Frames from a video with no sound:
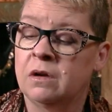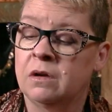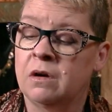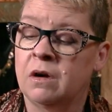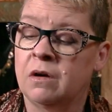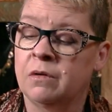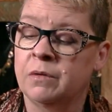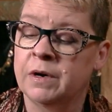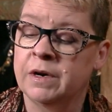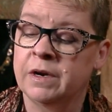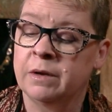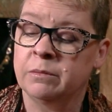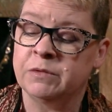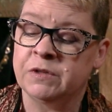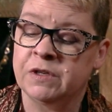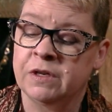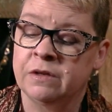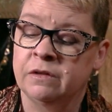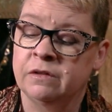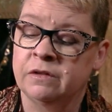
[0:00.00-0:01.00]
already I'm
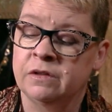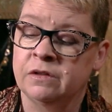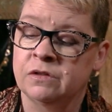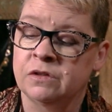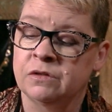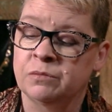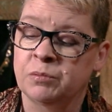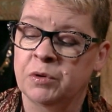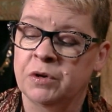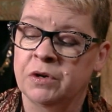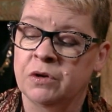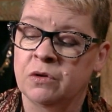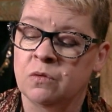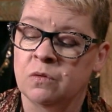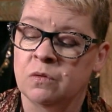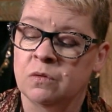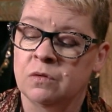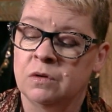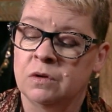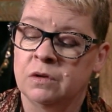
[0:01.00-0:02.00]
seeing that this is pretty
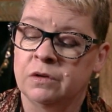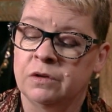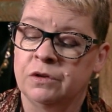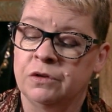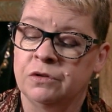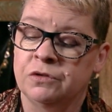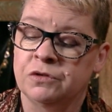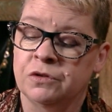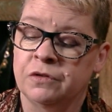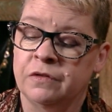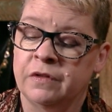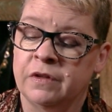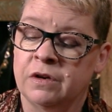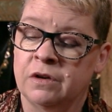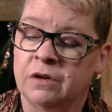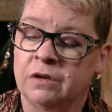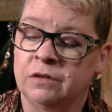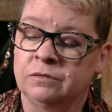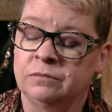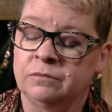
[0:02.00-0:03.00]
cool. You turn that
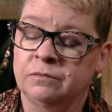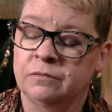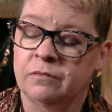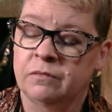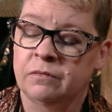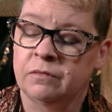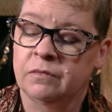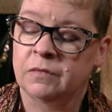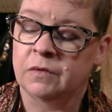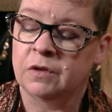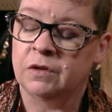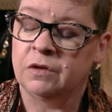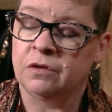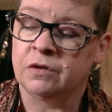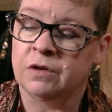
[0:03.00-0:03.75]
on, you